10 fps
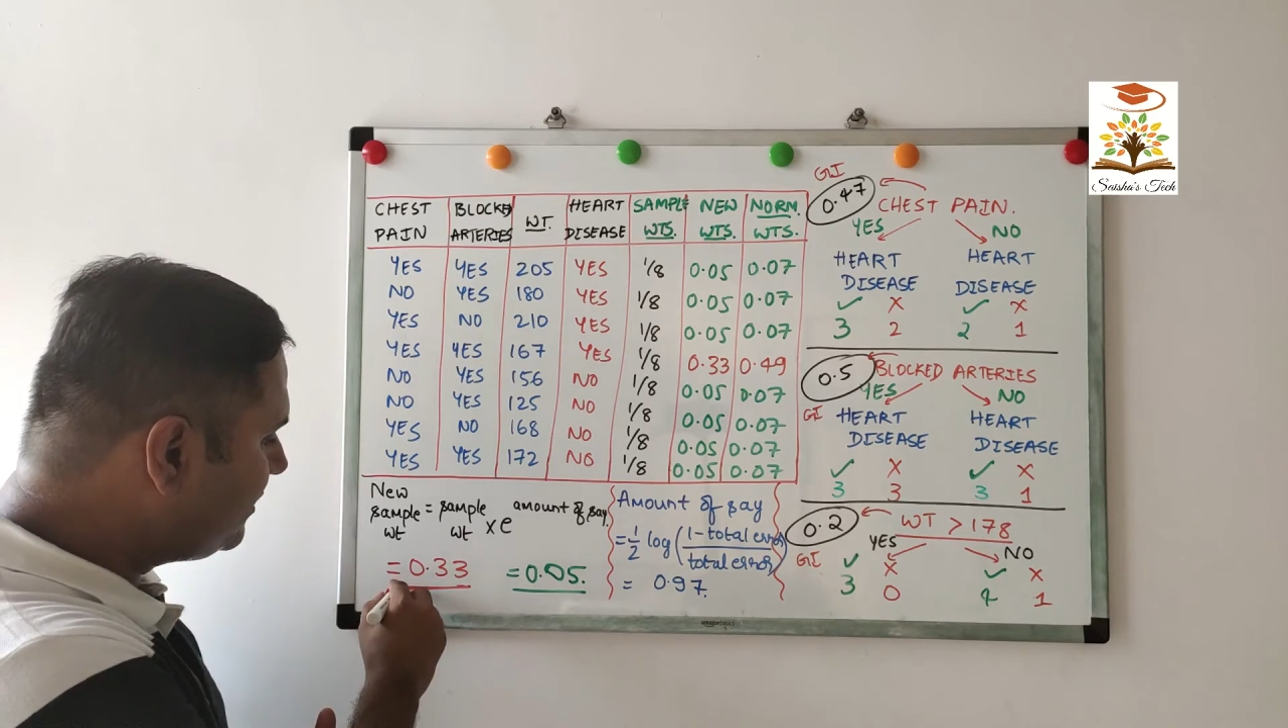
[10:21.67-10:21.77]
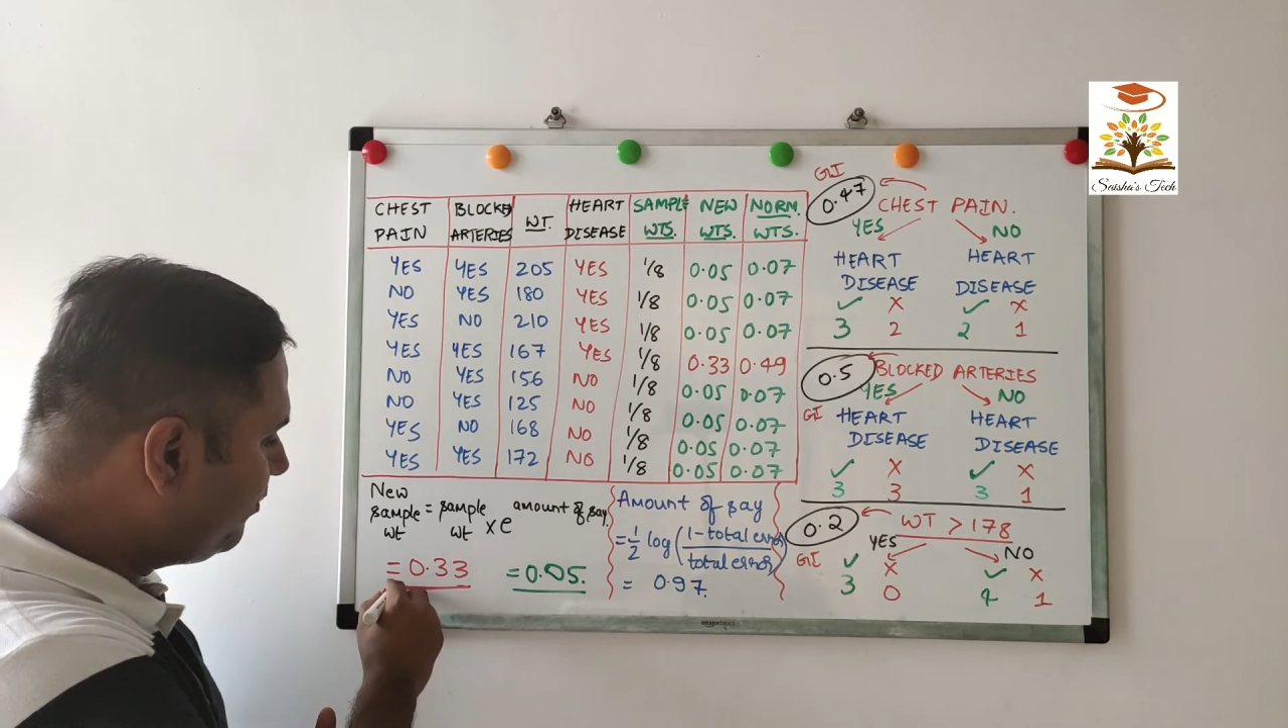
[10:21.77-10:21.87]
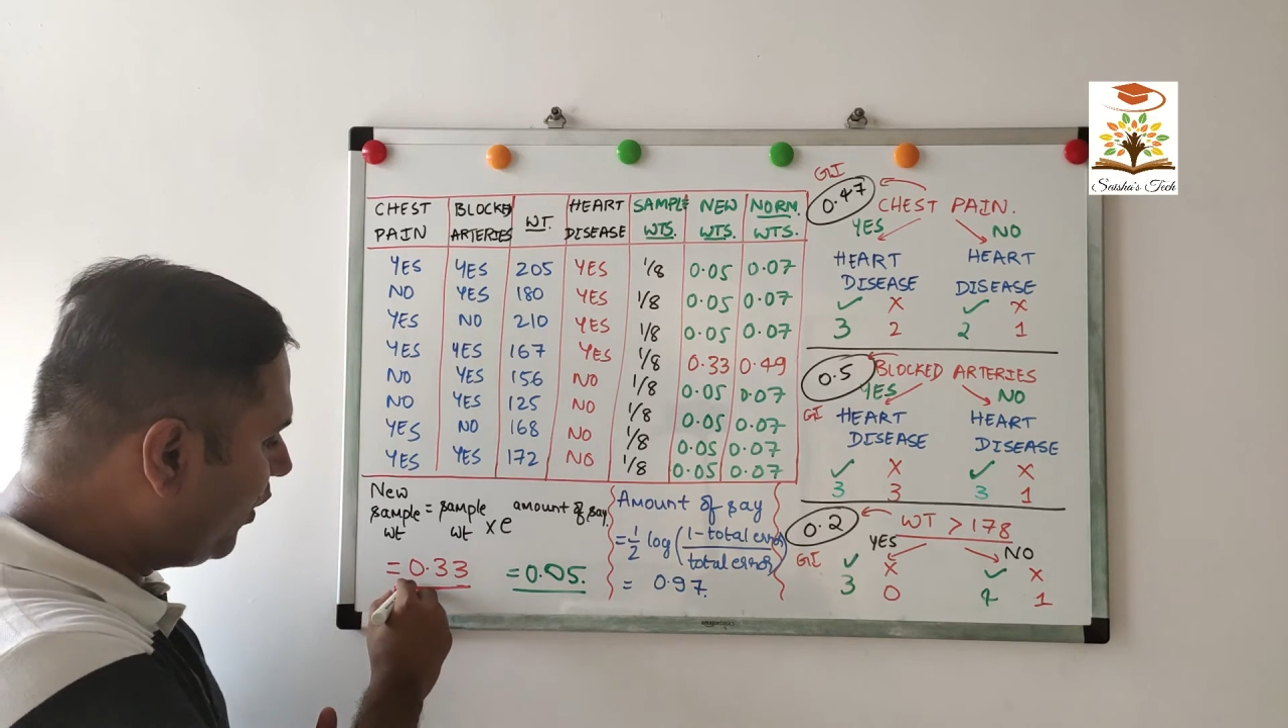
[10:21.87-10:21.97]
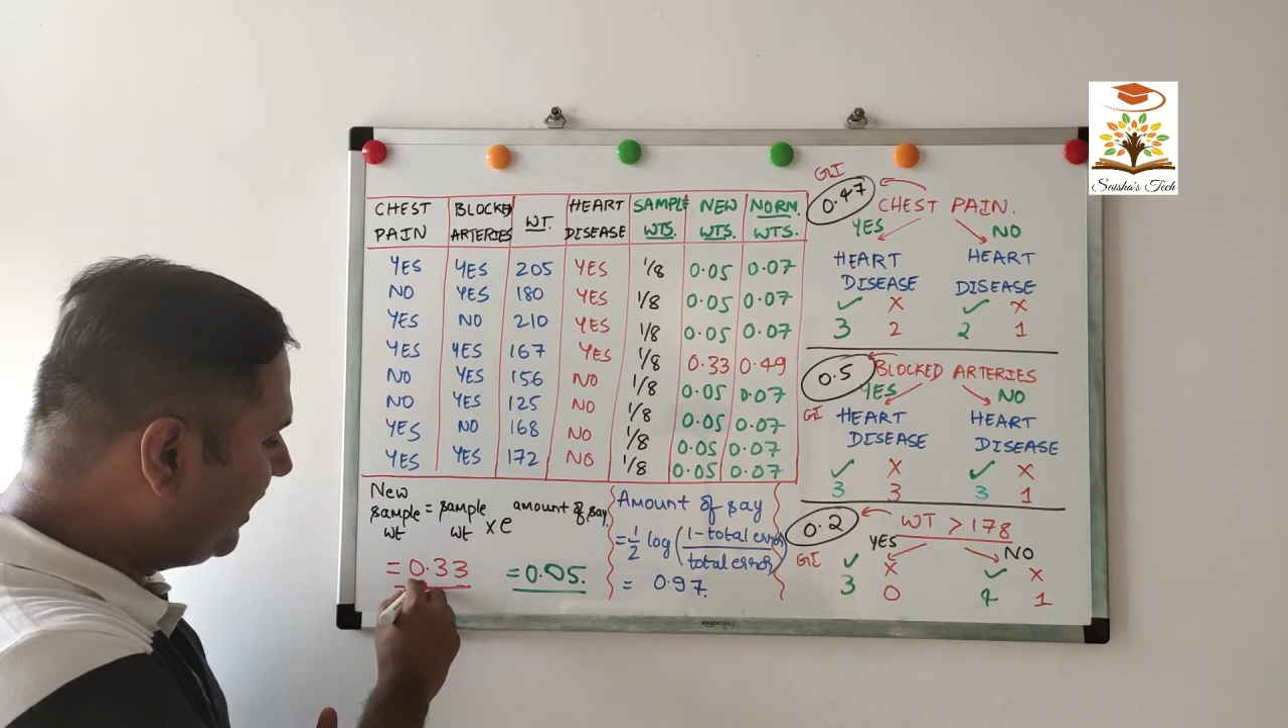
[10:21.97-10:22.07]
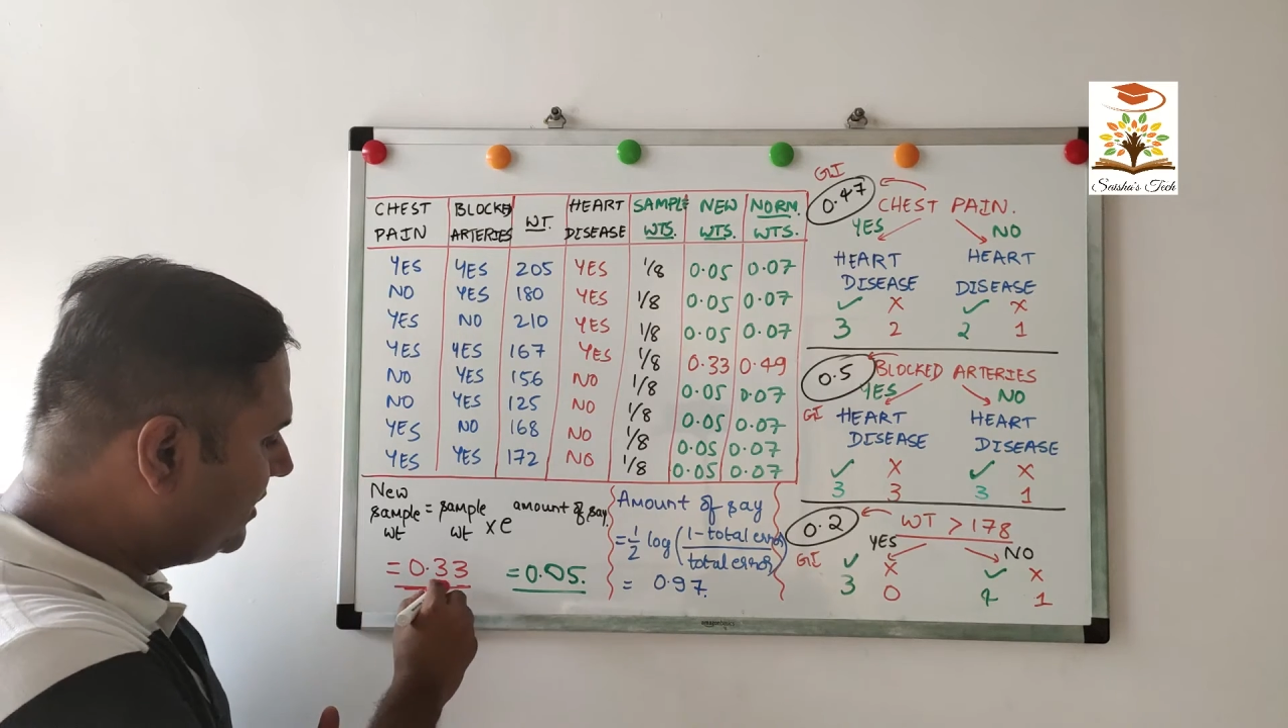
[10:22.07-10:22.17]

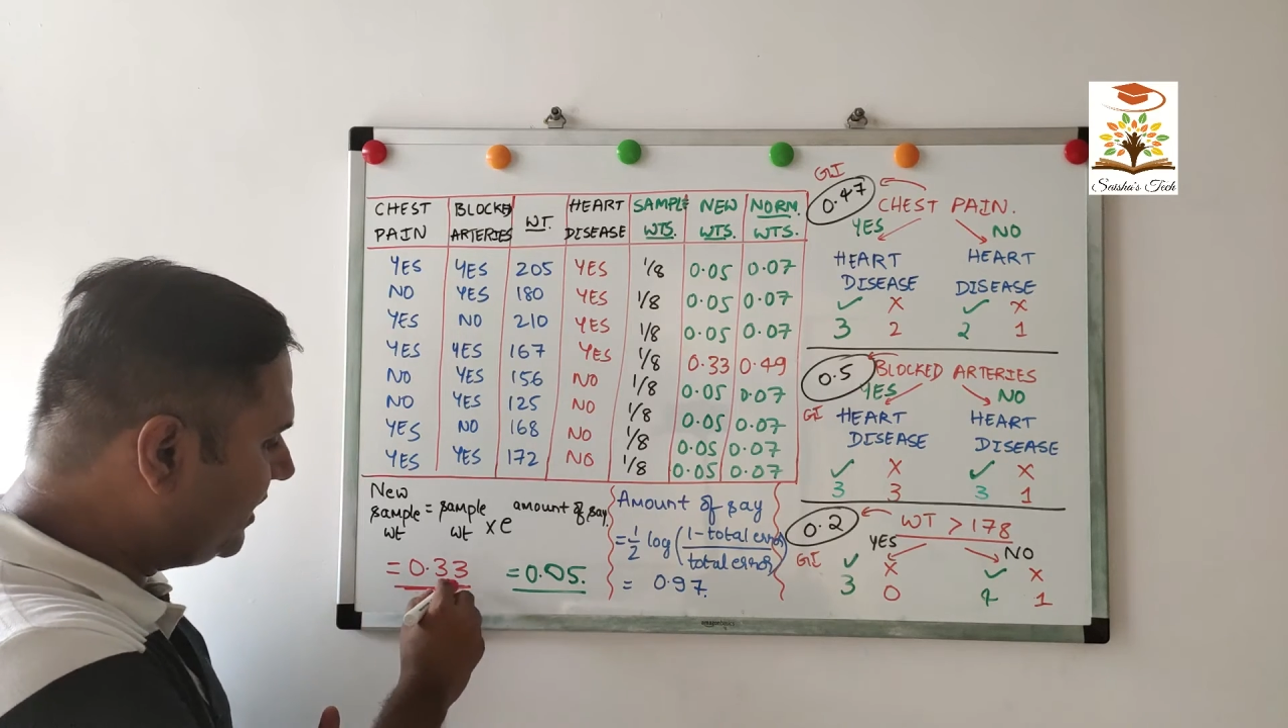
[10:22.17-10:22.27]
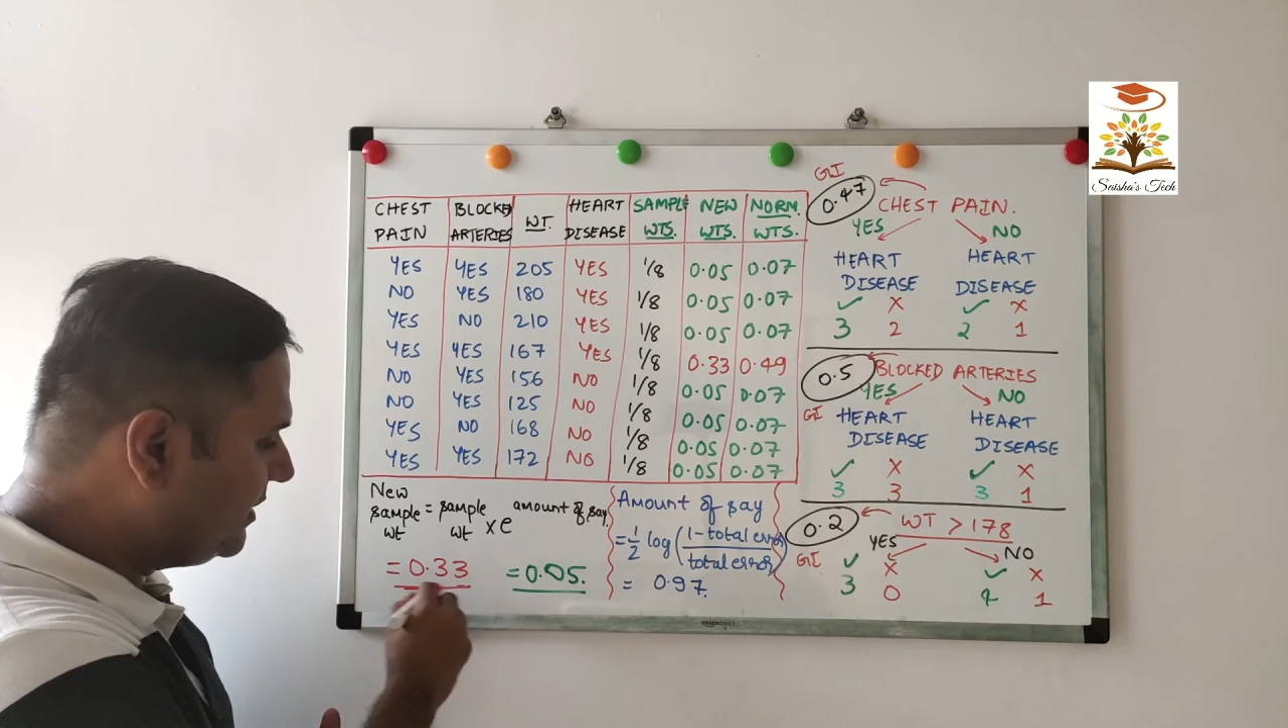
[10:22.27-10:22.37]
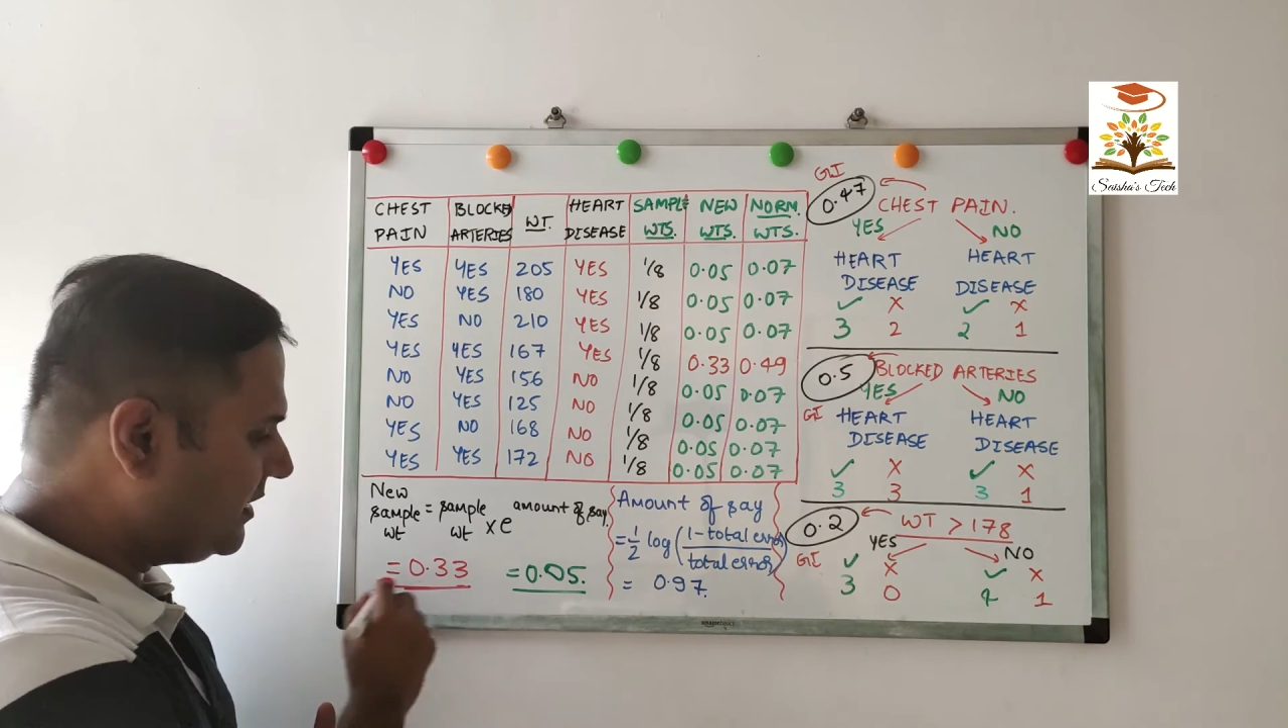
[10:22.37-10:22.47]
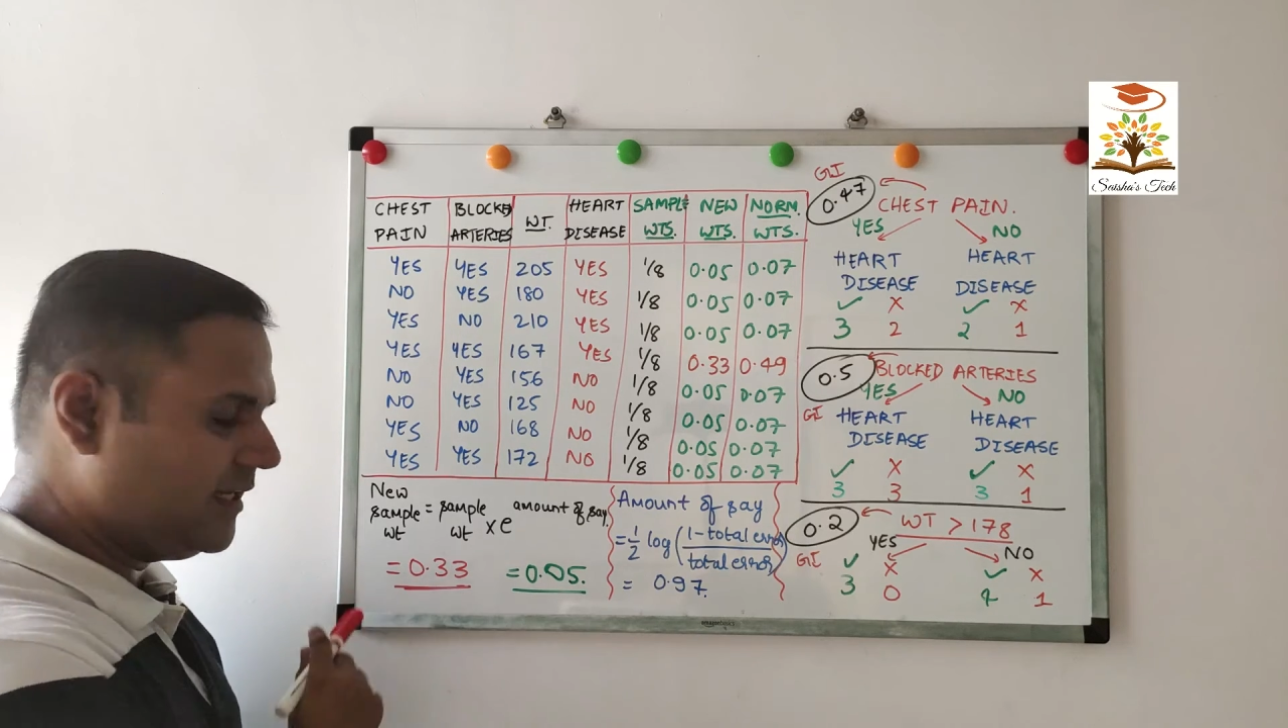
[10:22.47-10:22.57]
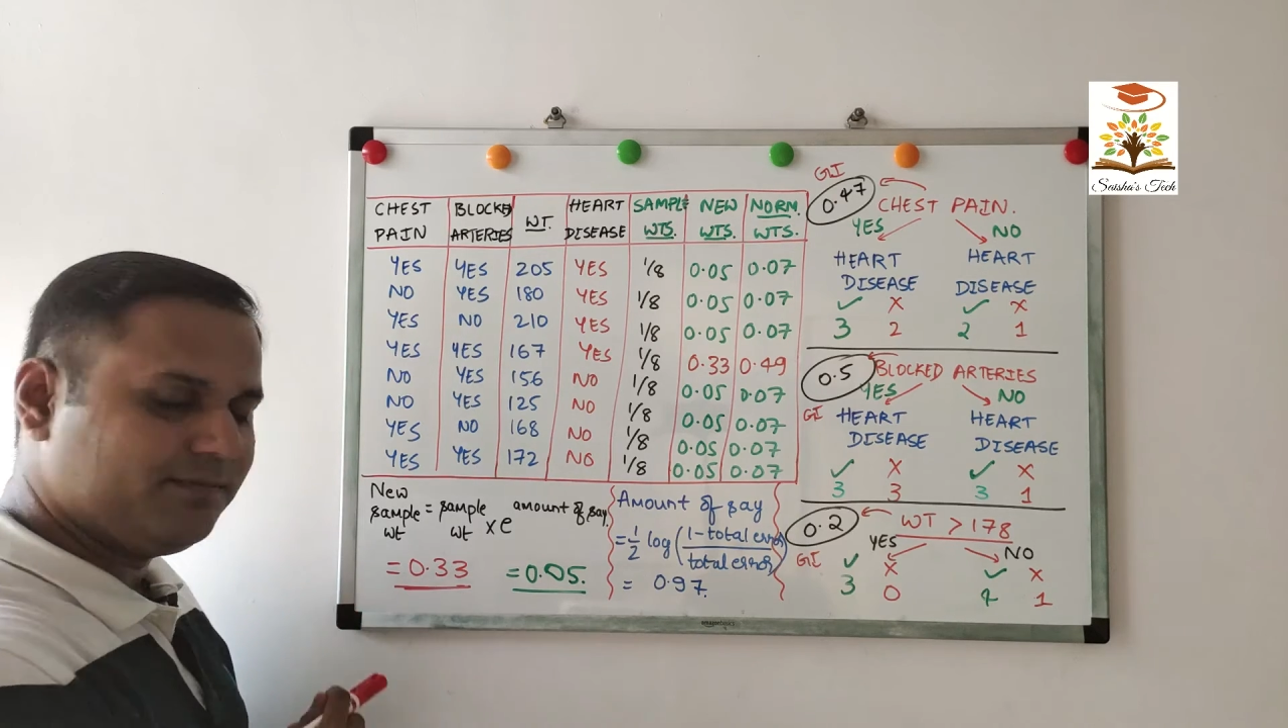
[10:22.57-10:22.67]

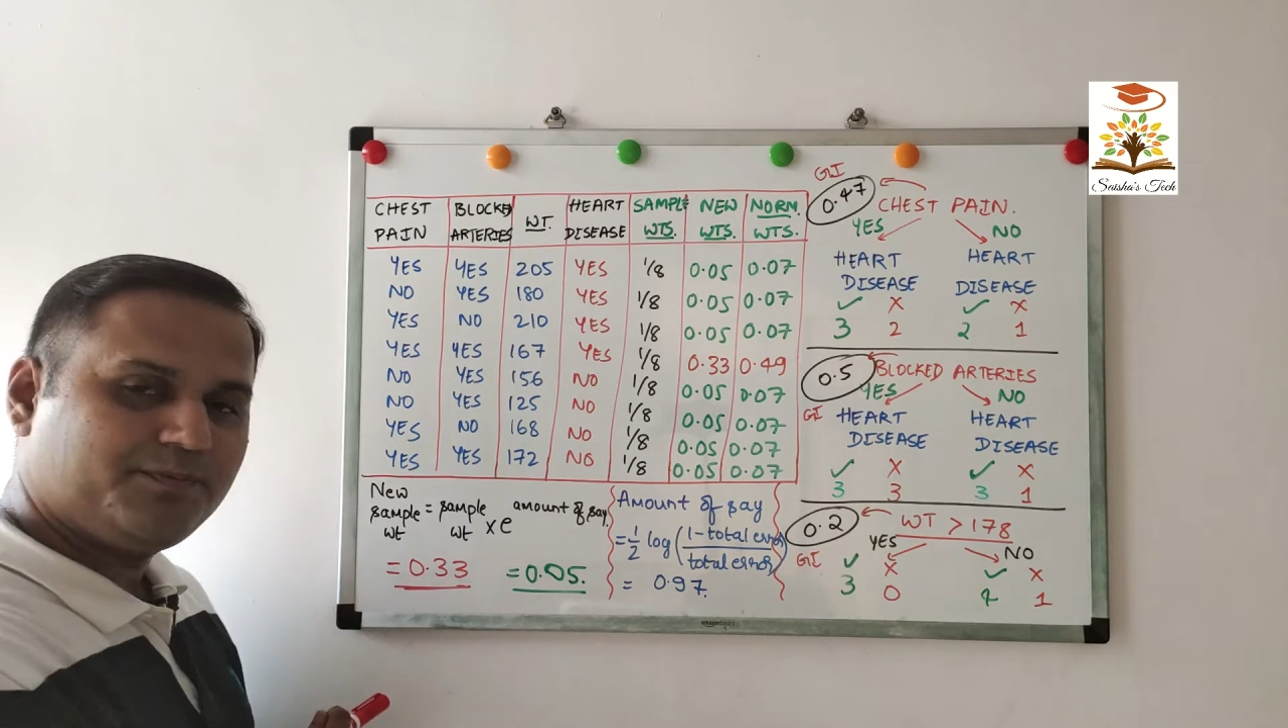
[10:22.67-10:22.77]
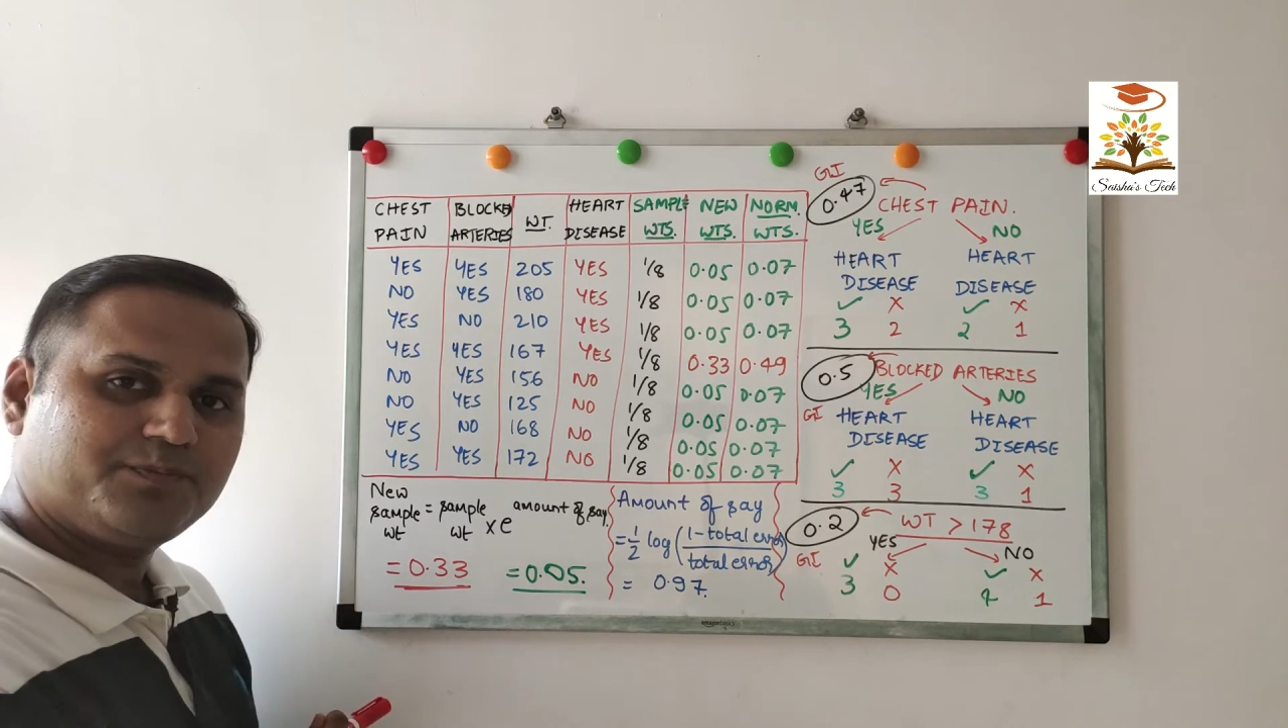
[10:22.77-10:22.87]
0.33.